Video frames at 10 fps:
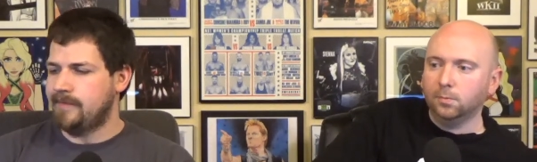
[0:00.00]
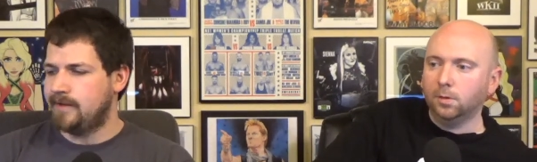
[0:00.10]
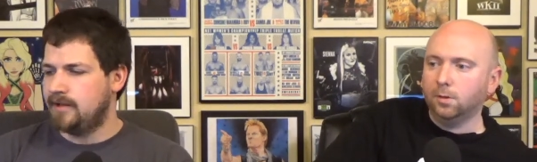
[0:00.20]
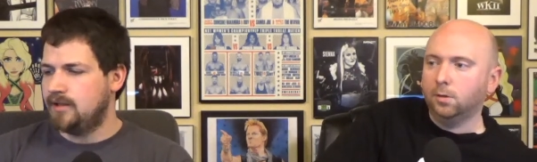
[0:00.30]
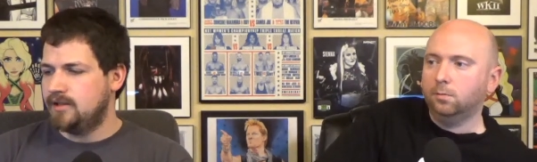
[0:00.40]

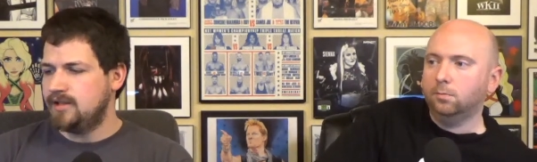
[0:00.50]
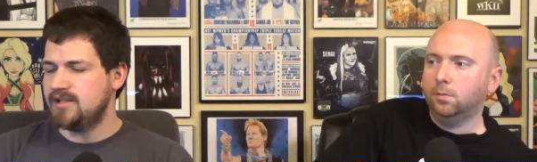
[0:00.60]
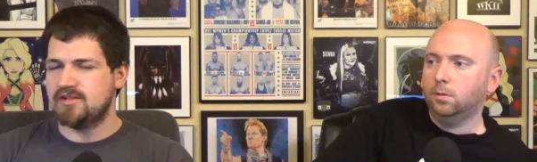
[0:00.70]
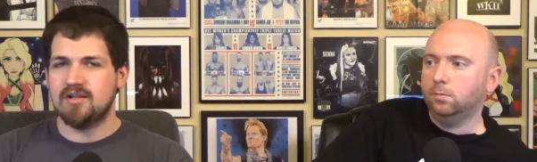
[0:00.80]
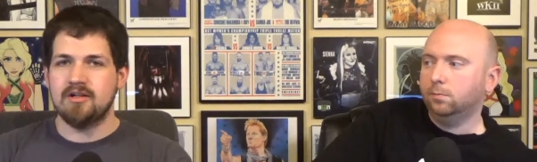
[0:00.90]
Speaker 1: And then
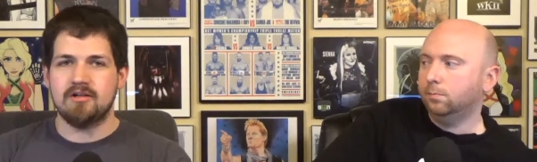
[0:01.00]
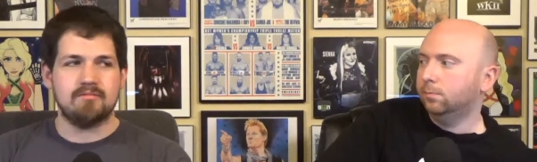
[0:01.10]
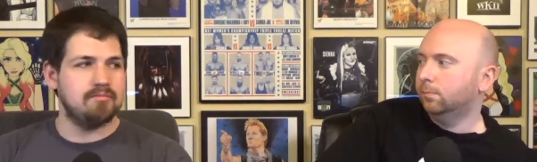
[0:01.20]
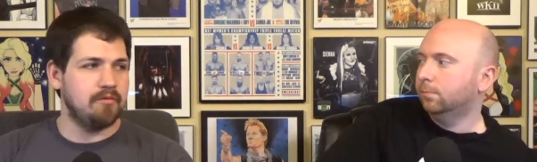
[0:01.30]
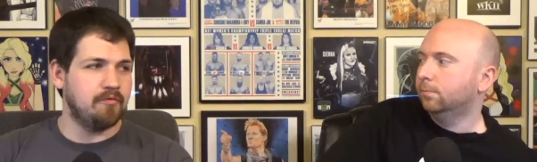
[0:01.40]
Heath Slater,
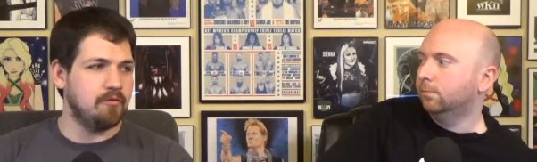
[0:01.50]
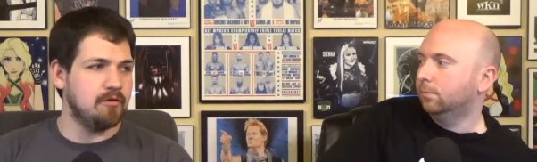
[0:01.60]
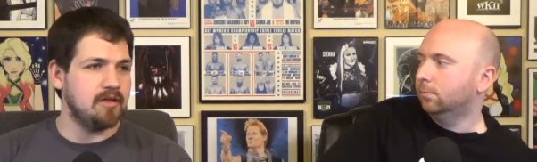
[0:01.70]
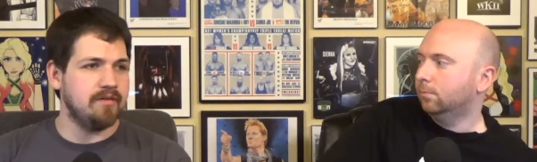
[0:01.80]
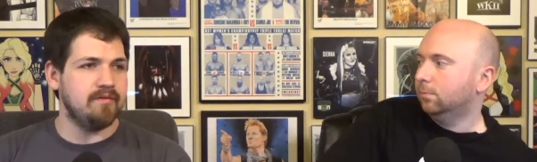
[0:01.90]

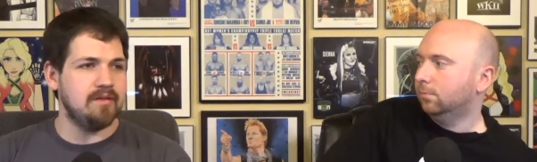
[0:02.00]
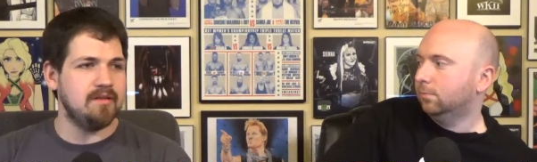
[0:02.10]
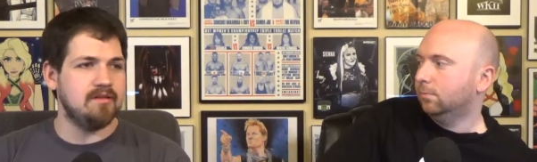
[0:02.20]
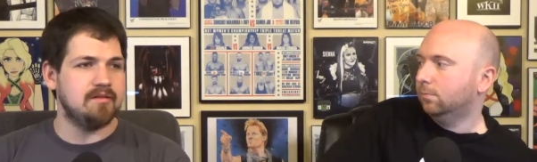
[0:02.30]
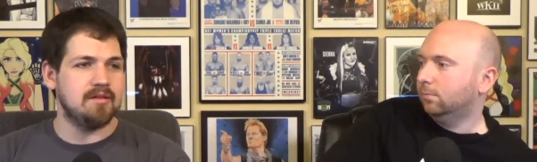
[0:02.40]
before he
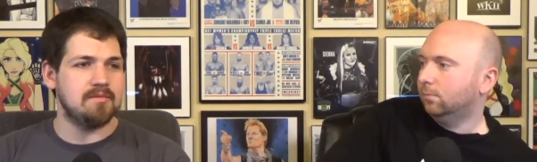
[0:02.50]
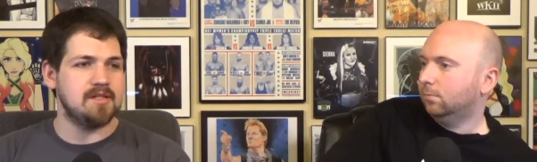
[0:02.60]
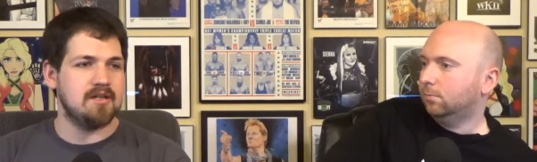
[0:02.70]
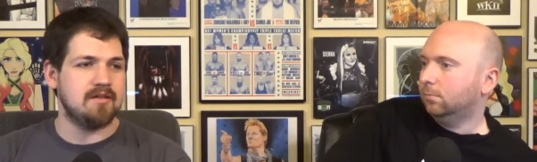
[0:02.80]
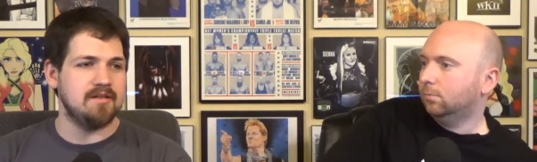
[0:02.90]
even
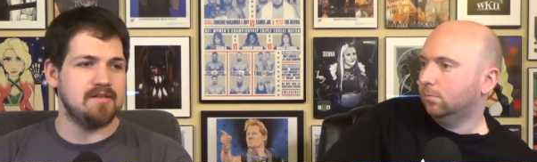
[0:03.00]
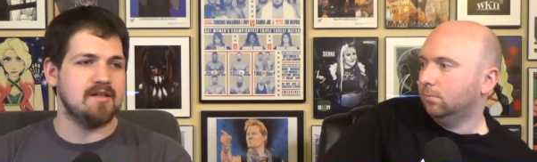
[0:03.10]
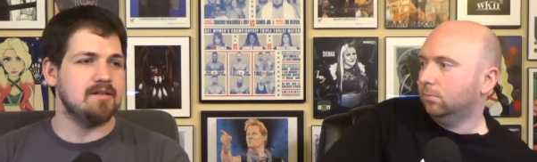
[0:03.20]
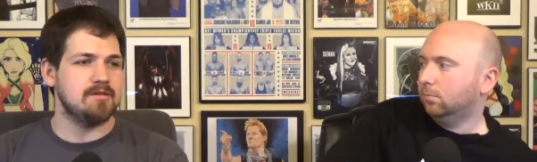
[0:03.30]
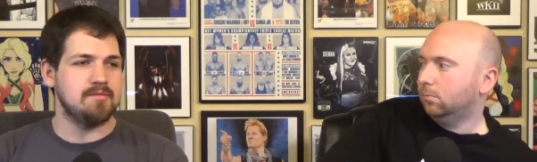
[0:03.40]
comes out, Heath
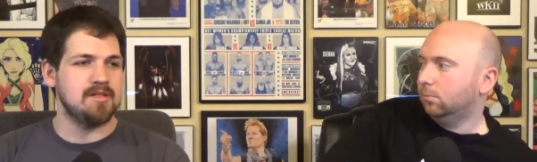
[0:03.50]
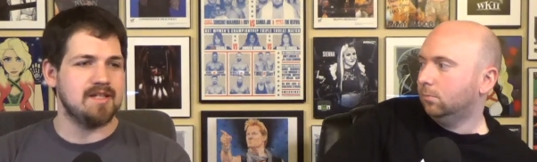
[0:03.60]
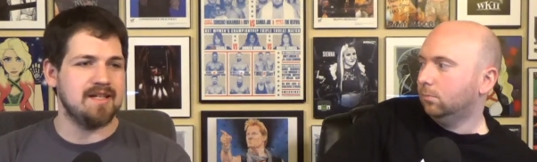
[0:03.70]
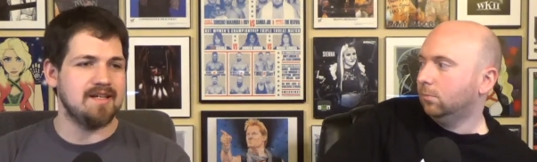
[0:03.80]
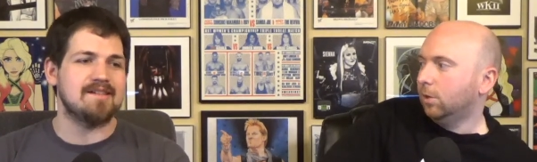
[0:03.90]
Slater's
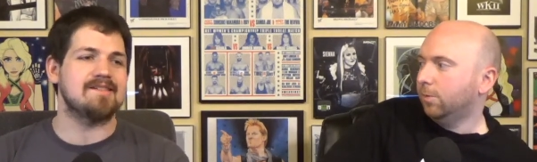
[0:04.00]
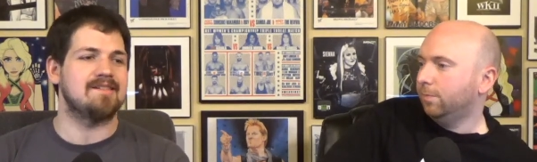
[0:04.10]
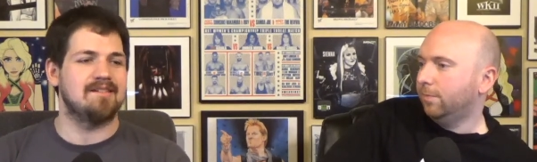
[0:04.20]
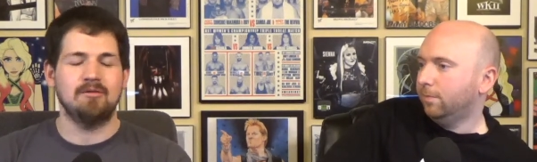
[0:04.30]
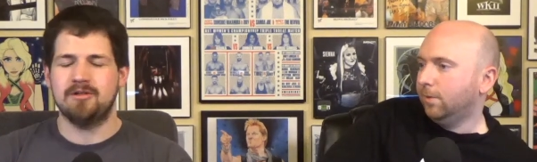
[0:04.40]
music hits, yep.
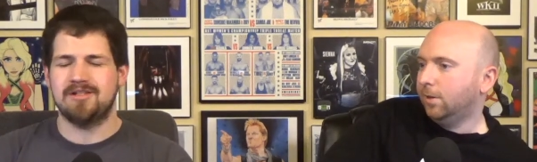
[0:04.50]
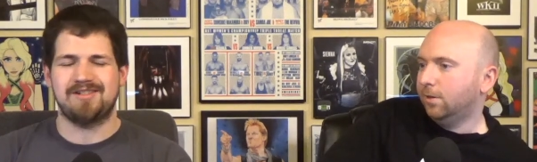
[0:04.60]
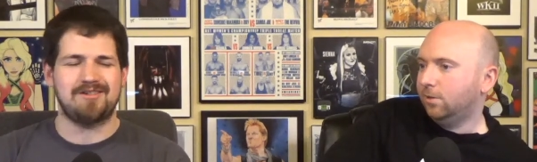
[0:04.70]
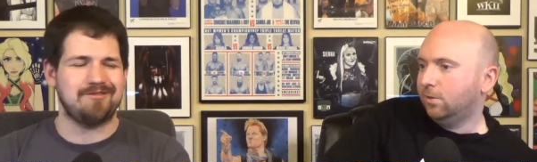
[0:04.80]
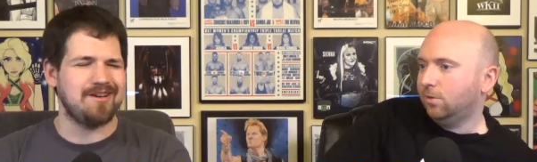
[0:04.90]
which and
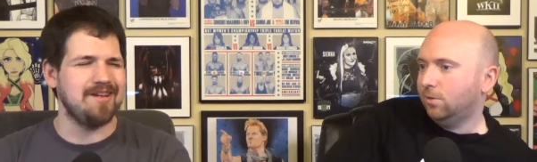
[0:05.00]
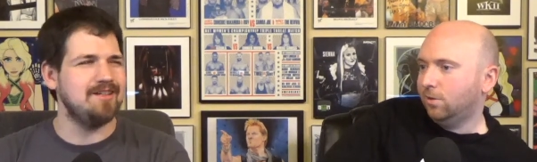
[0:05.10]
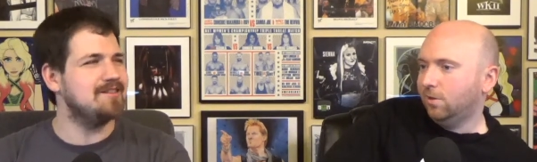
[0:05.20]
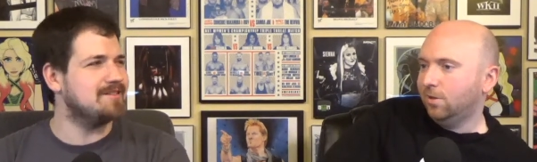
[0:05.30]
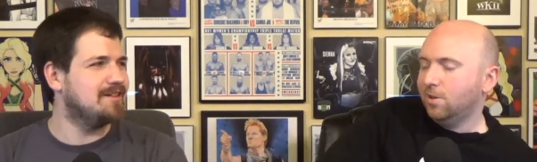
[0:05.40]
is
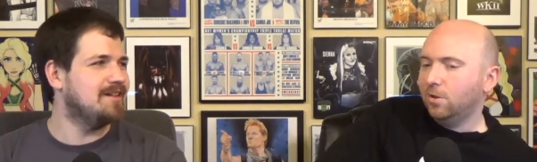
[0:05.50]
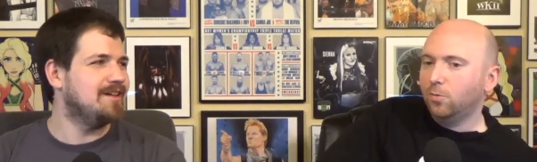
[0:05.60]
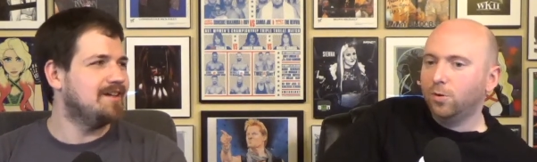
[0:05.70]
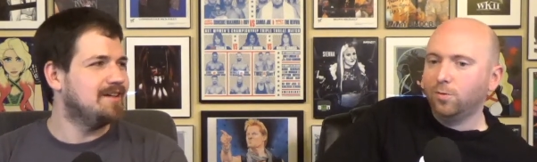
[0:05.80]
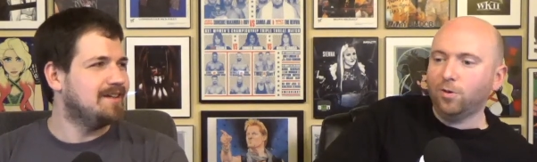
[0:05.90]
strange.
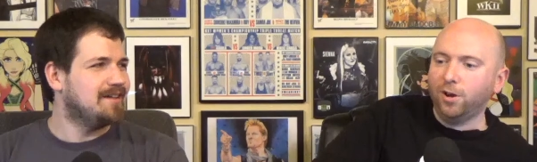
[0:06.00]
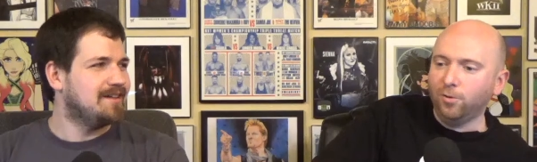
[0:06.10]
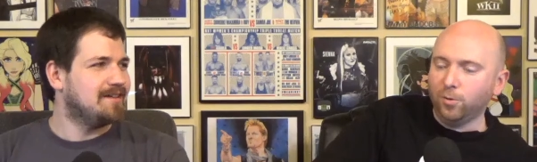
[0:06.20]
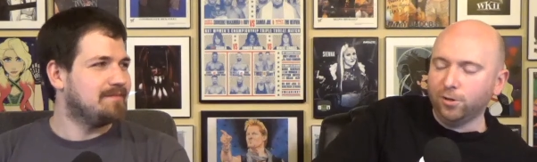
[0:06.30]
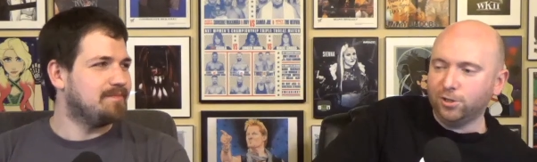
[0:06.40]
Speaker 2: What did
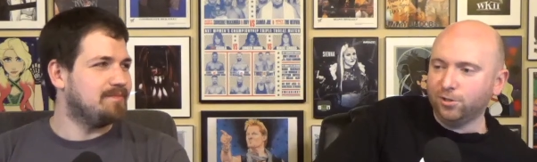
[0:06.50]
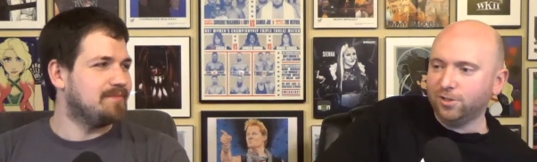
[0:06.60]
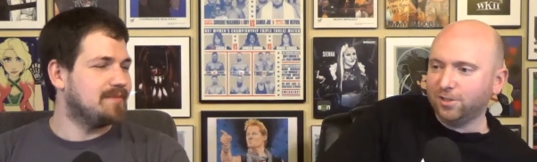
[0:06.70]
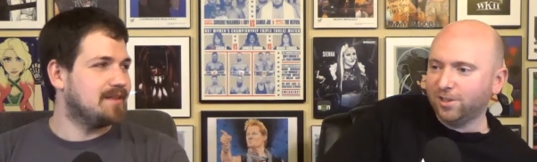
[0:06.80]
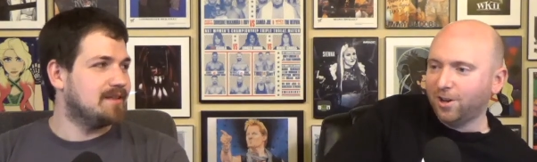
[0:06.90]
Rhyno wear a
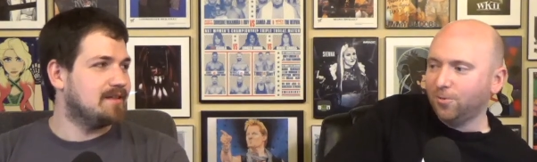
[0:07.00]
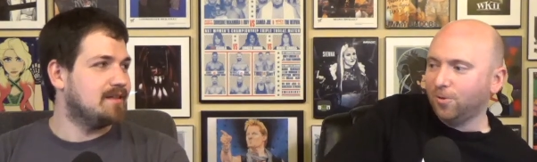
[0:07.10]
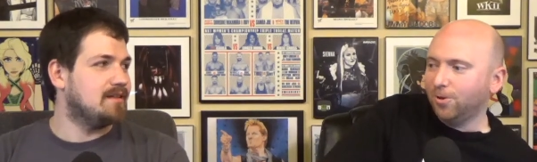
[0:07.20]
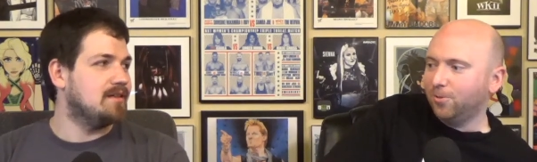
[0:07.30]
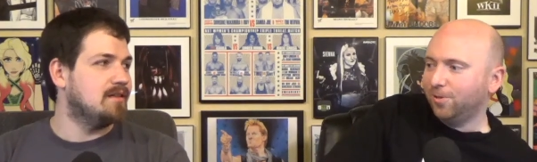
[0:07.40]
shirt that said "I
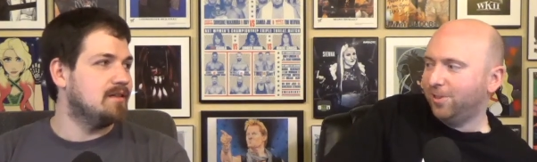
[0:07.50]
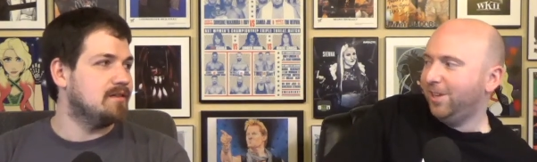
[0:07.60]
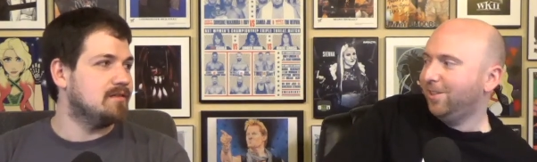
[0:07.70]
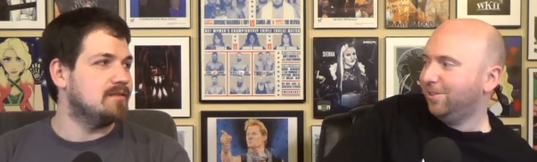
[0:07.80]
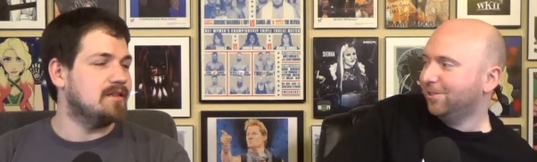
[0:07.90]
walk with
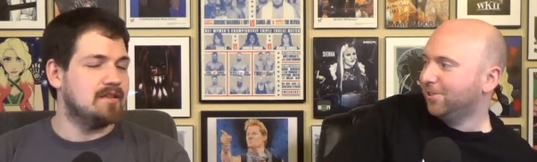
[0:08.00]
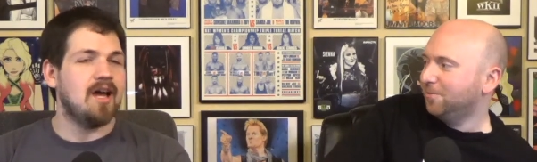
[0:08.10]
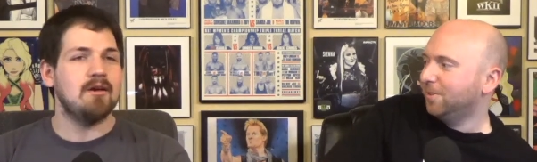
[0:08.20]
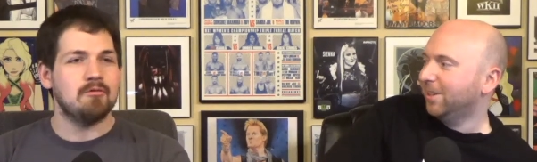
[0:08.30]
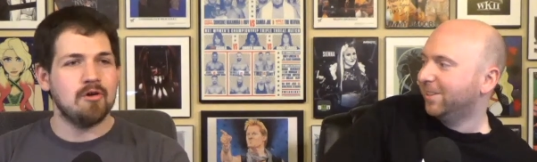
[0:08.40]
Heath" or
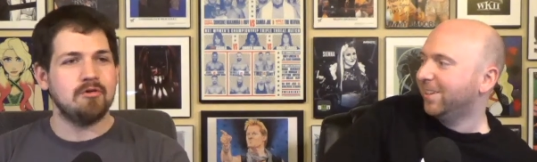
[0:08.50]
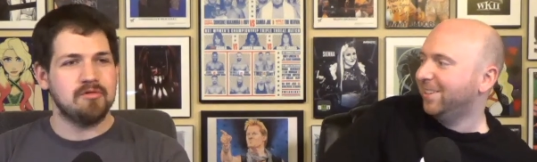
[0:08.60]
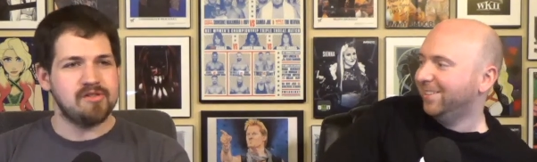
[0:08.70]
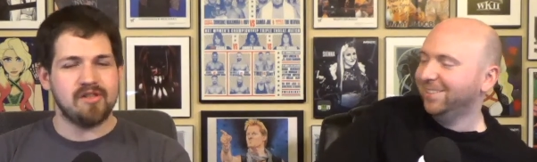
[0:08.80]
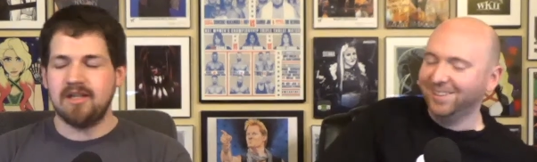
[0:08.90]
something I like that? I walk
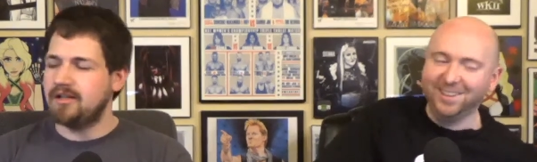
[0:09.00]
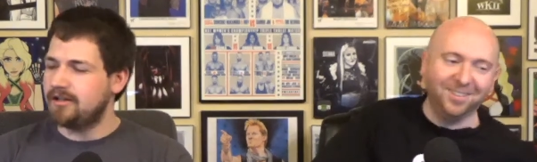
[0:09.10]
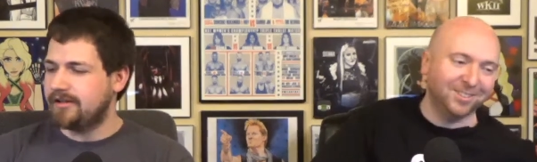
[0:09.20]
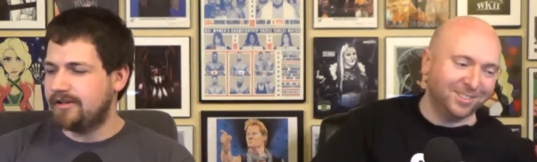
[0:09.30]
with Slater